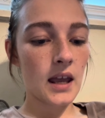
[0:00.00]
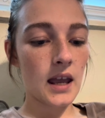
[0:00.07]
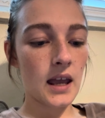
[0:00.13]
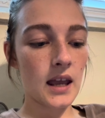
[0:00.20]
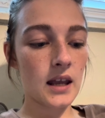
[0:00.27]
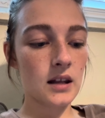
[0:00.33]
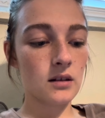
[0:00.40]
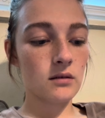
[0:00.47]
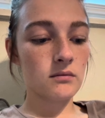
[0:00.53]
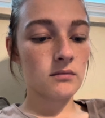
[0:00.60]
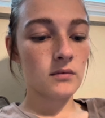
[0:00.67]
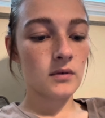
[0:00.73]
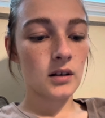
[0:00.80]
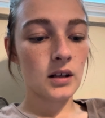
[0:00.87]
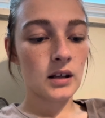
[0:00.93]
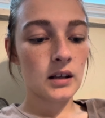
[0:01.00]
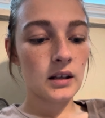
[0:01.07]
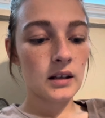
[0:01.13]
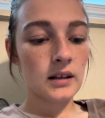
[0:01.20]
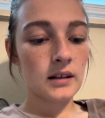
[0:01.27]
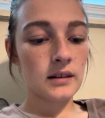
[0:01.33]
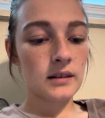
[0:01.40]
and
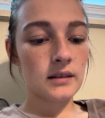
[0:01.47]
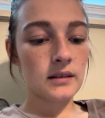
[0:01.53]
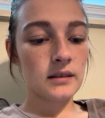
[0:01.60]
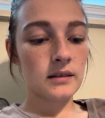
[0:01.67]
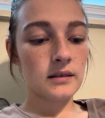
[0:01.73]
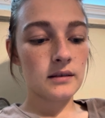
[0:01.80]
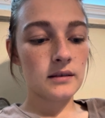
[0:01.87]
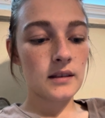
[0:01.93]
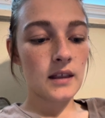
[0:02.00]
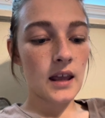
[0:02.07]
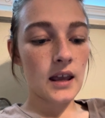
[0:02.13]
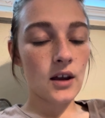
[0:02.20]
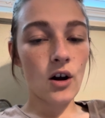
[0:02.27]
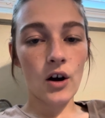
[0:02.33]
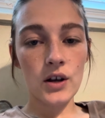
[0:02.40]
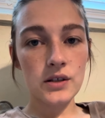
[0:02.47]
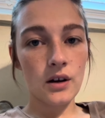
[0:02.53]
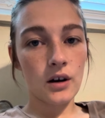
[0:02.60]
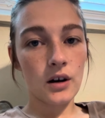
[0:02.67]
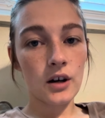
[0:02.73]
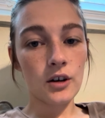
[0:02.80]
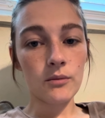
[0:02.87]
they cause
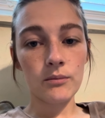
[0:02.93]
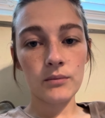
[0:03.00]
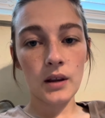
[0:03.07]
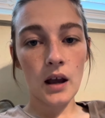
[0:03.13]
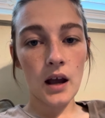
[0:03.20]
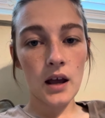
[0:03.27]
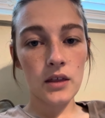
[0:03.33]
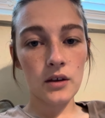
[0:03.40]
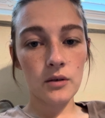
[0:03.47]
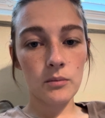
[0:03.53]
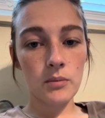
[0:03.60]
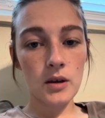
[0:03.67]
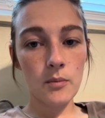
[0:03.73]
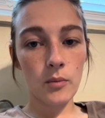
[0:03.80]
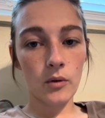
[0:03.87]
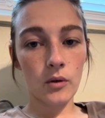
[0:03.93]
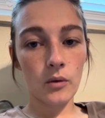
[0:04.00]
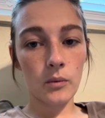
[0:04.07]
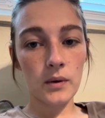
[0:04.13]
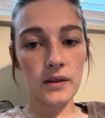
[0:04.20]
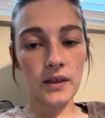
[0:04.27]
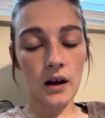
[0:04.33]
harm to other people
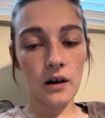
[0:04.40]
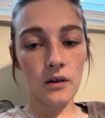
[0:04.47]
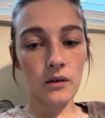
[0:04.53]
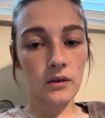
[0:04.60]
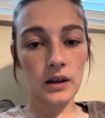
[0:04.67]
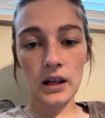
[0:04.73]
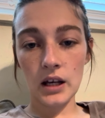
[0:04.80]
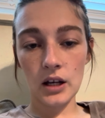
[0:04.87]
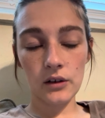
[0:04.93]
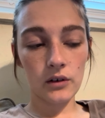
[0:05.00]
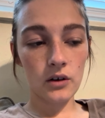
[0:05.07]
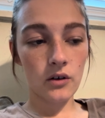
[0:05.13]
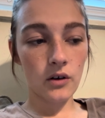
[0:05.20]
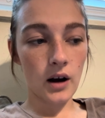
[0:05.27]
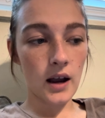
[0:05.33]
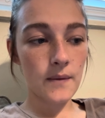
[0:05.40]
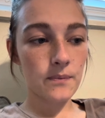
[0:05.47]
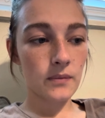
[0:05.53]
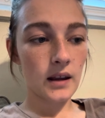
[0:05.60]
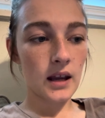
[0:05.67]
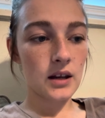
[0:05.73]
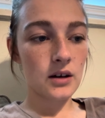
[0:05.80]
without any regret.
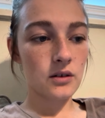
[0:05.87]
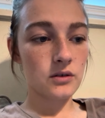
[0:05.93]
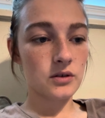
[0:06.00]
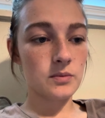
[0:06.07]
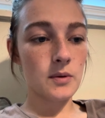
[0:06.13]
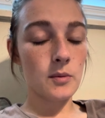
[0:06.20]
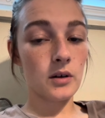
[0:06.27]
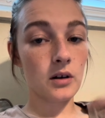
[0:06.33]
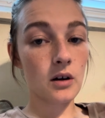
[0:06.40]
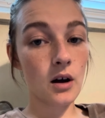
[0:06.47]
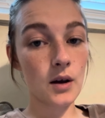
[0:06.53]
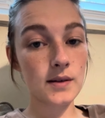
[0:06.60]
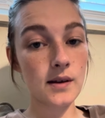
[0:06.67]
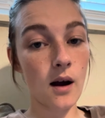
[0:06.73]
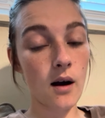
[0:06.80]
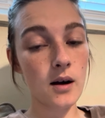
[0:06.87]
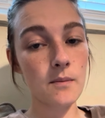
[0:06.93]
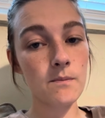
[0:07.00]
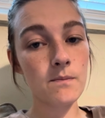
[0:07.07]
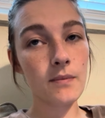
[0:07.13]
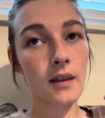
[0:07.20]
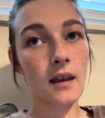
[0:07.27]
I know there's people that cause
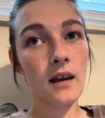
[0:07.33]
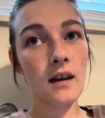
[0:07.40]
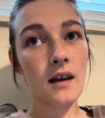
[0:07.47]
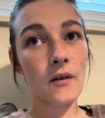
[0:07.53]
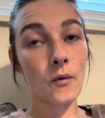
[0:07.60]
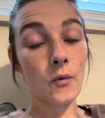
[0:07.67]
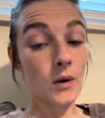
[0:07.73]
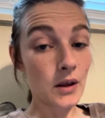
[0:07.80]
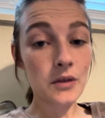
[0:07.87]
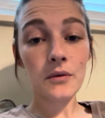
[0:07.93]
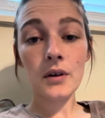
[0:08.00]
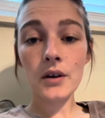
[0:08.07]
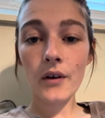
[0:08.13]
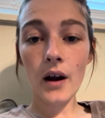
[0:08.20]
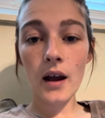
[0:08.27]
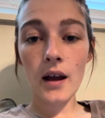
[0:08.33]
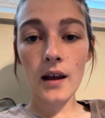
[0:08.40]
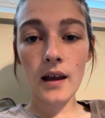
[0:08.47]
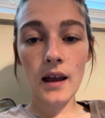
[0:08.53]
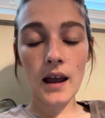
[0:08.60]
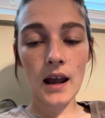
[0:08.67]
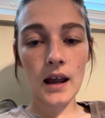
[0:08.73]
harm with regret
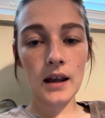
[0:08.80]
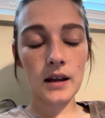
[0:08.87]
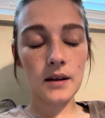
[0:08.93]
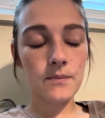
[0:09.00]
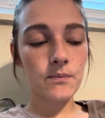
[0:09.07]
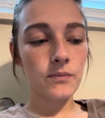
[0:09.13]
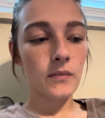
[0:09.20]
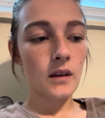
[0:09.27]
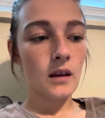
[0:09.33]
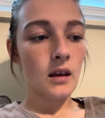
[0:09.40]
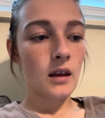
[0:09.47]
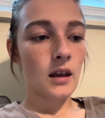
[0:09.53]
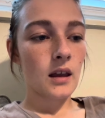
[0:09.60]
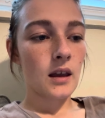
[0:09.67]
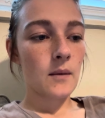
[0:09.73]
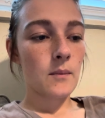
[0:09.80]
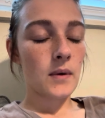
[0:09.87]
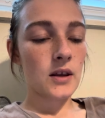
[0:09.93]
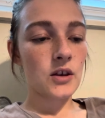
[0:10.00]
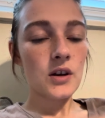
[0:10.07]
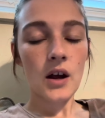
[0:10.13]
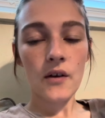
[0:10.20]
and but
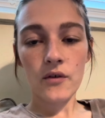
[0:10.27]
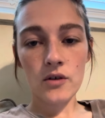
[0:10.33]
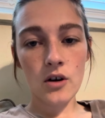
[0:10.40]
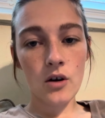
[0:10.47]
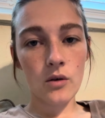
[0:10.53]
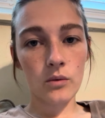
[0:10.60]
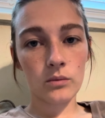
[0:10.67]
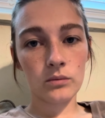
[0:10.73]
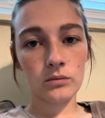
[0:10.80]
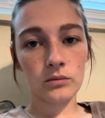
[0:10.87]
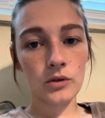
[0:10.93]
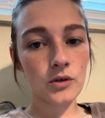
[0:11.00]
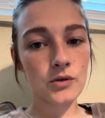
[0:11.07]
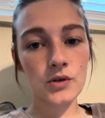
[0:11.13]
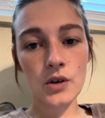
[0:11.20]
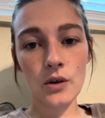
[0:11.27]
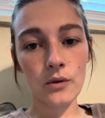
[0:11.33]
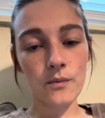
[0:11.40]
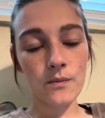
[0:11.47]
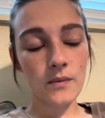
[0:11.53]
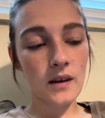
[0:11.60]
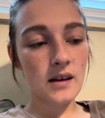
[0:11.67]
you never know who's who.
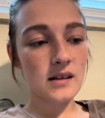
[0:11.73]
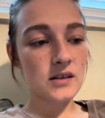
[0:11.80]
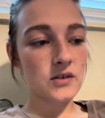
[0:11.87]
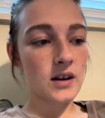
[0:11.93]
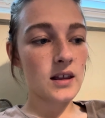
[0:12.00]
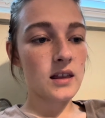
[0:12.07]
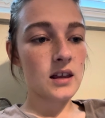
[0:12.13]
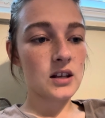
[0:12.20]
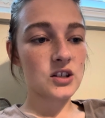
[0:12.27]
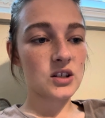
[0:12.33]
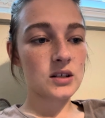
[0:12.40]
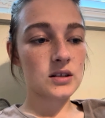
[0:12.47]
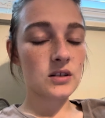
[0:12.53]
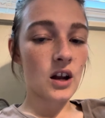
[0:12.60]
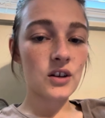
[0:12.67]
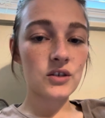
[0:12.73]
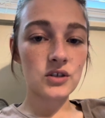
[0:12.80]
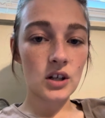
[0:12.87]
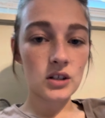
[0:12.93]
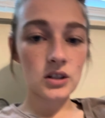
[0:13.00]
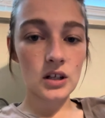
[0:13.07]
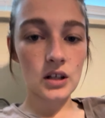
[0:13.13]
And so I think just not
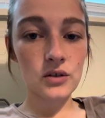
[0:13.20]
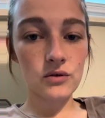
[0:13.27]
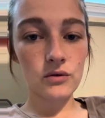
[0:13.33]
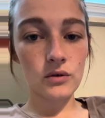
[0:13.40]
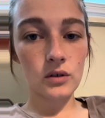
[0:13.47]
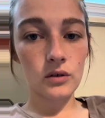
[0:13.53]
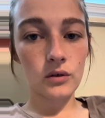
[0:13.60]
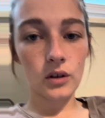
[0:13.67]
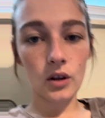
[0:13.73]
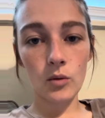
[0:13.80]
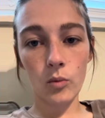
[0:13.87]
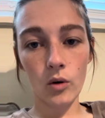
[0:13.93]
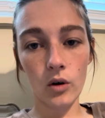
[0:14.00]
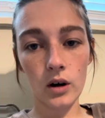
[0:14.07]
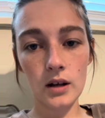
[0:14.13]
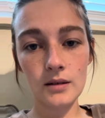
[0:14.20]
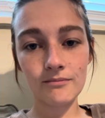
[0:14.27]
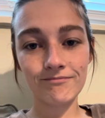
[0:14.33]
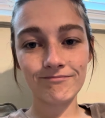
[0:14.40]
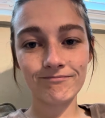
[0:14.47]
judging is really, really important.